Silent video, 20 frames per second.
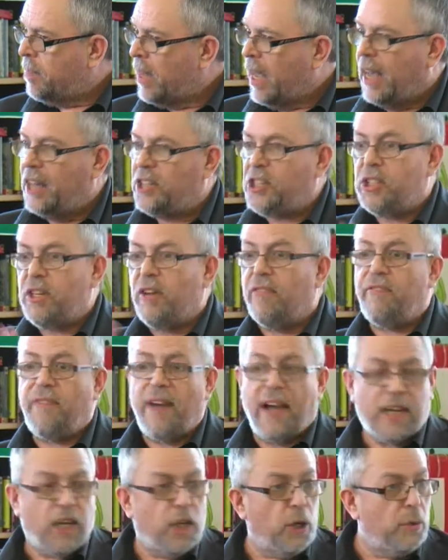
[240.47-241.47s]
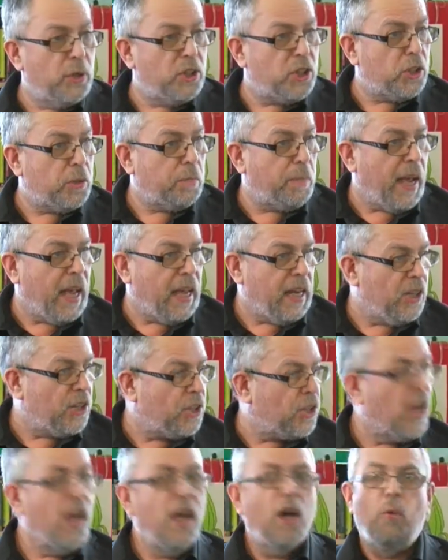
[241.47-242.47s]
It is a vacuous
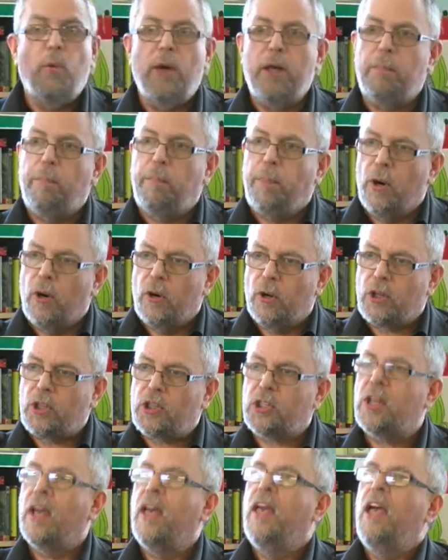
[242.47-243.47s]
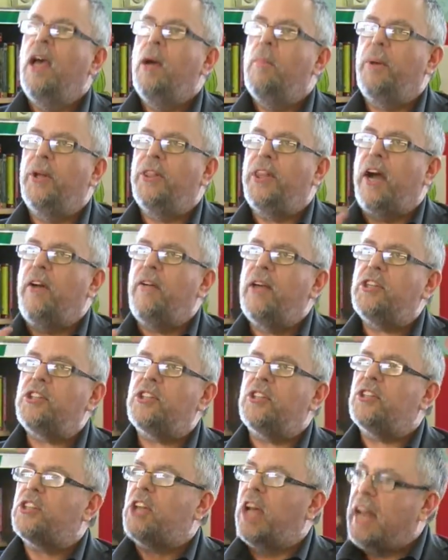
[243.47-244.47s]
space with books. But there
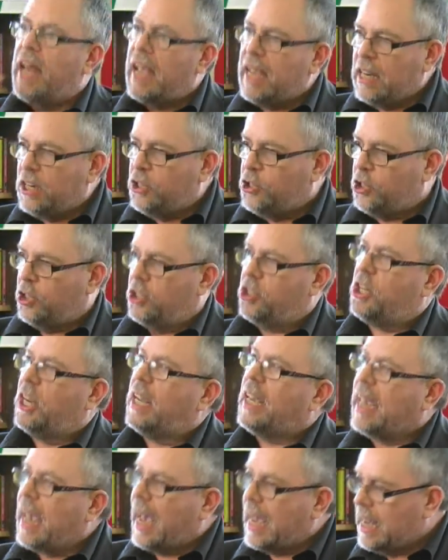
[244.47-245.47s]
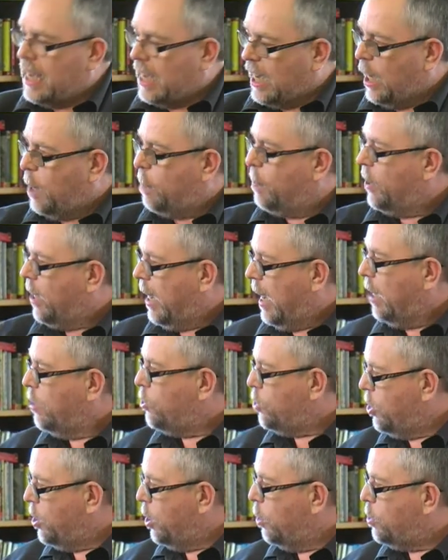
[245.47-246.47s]
isn't an agent, a gatekeeper that
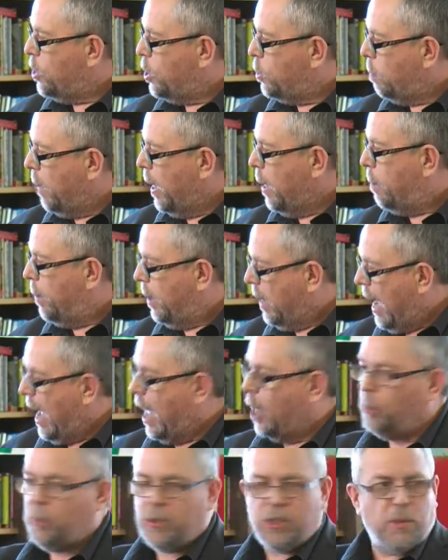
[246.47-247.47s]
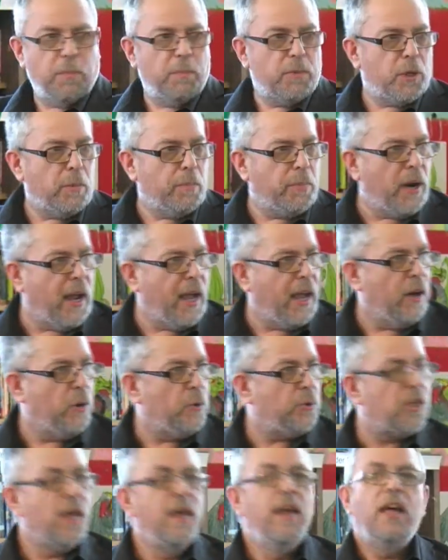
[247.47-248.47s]
introduces people, that helps them to
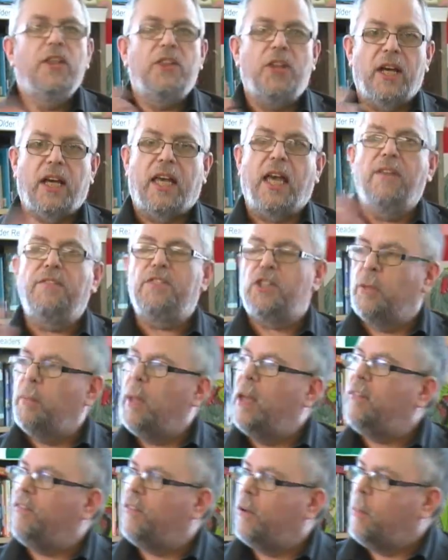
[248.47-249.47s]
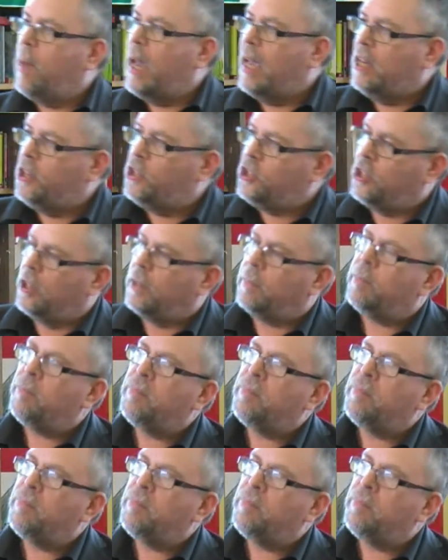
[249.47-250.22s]
browse, that gives them information.